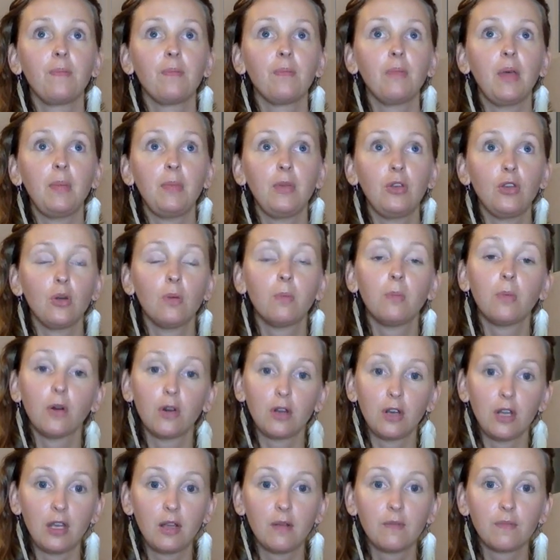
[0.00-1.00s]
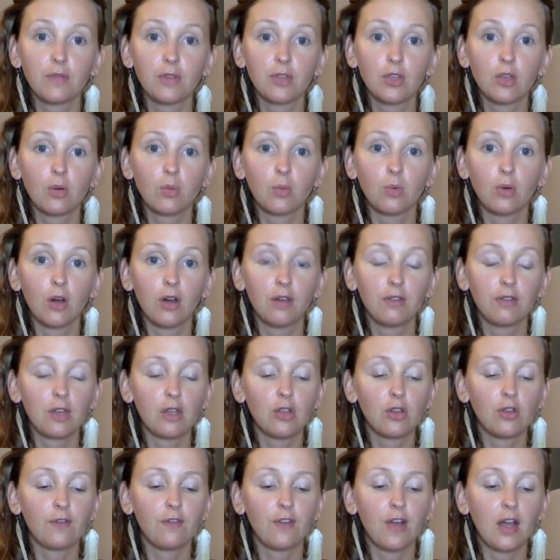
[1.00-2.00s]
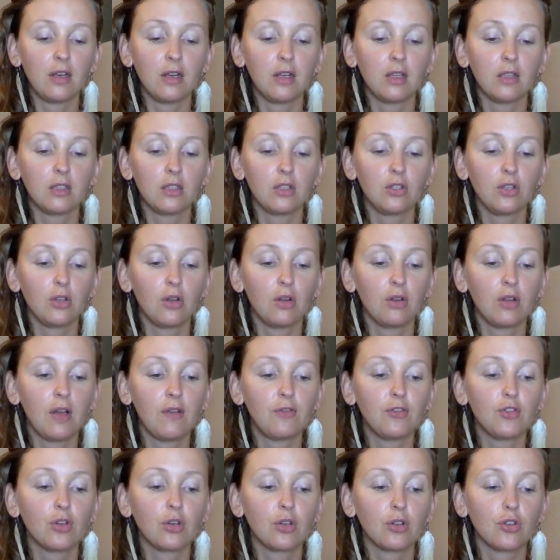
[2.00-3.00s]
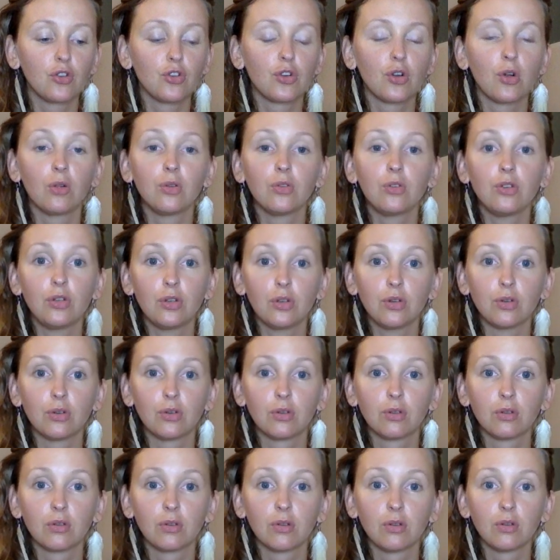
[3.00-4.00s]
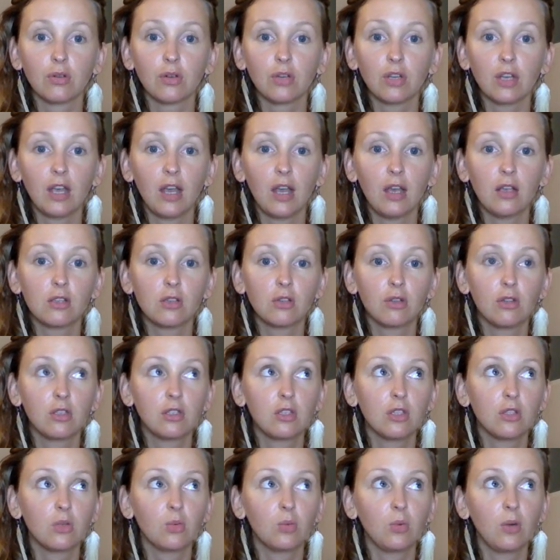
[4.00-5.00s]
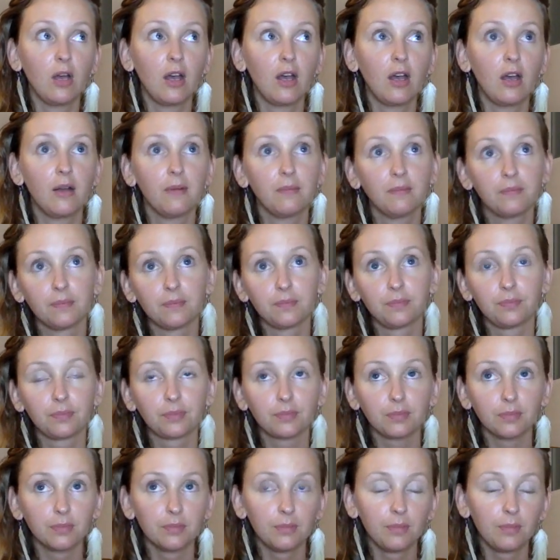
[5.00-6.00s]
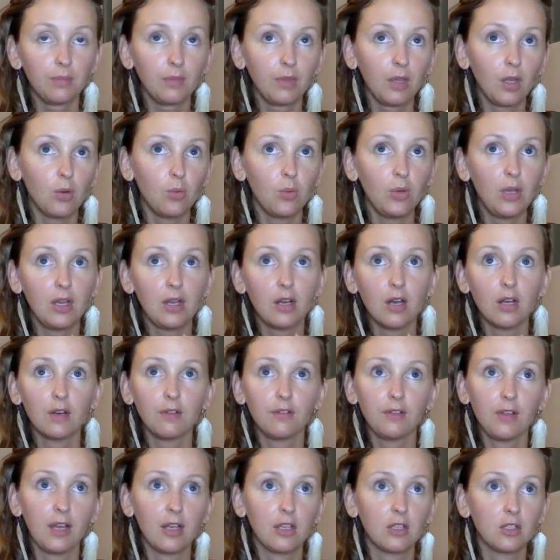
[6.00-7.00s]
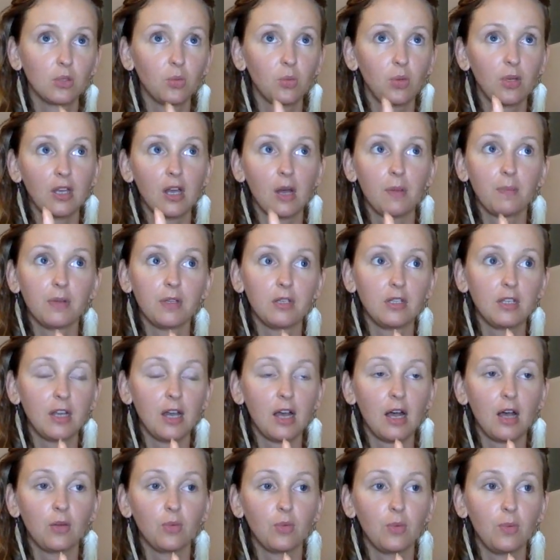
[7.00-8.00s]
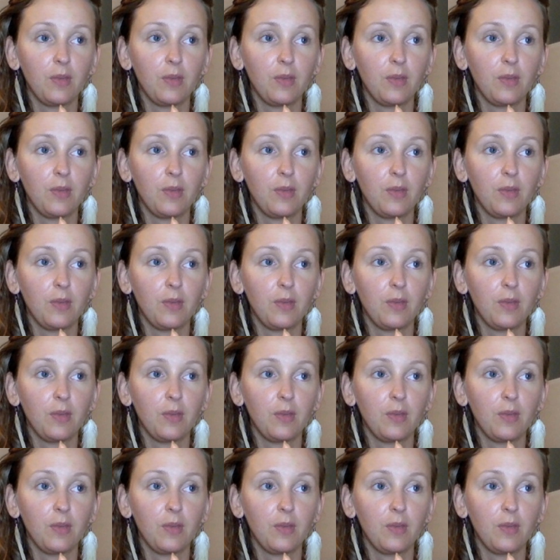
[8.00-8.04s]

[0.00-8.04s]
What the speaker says: Maybe your body, your worth, and your finances. You don't have to control you. Okay, so this is where we kind of like swing up and down.